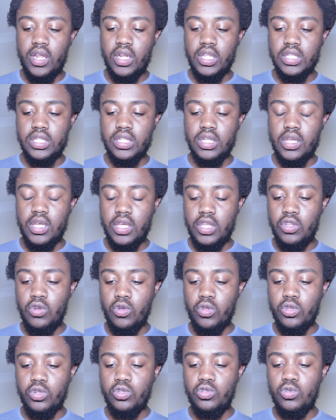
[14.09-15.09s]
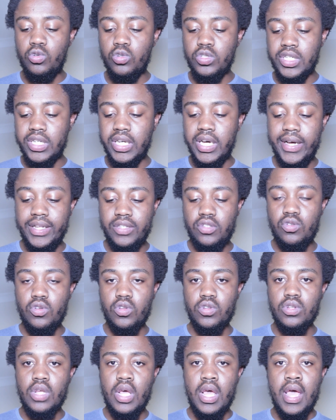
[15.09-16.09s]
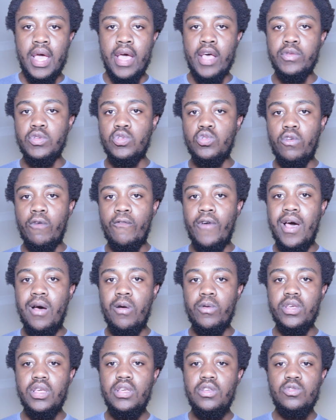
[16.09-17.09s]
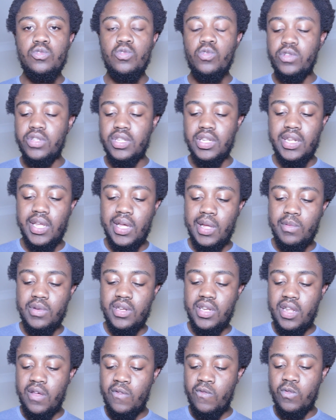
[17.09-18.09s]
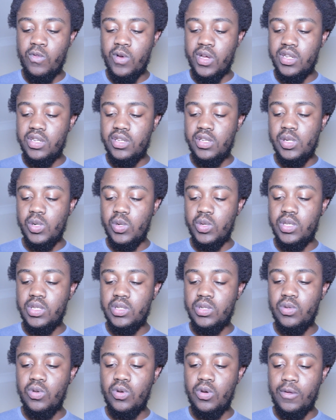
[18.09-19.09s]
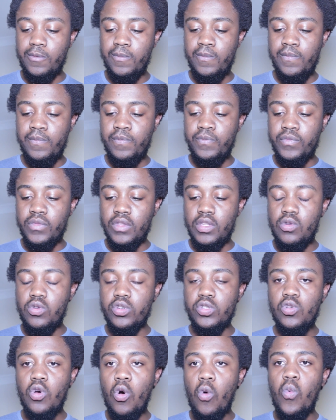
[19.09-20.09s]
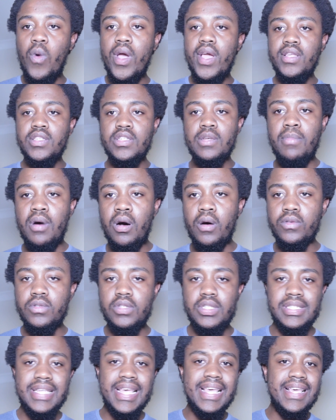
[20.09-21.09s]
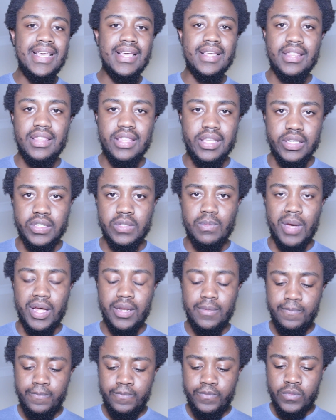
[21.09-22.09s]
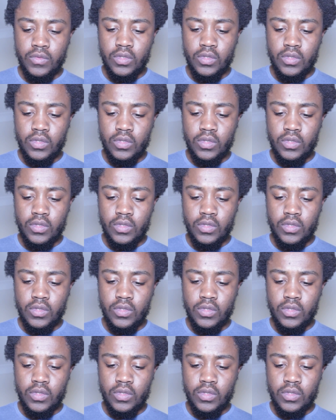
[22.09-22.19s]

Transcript: And it's the Georgia guys and sort of how Esau is a damn devil, and he's got ways about saying things, man.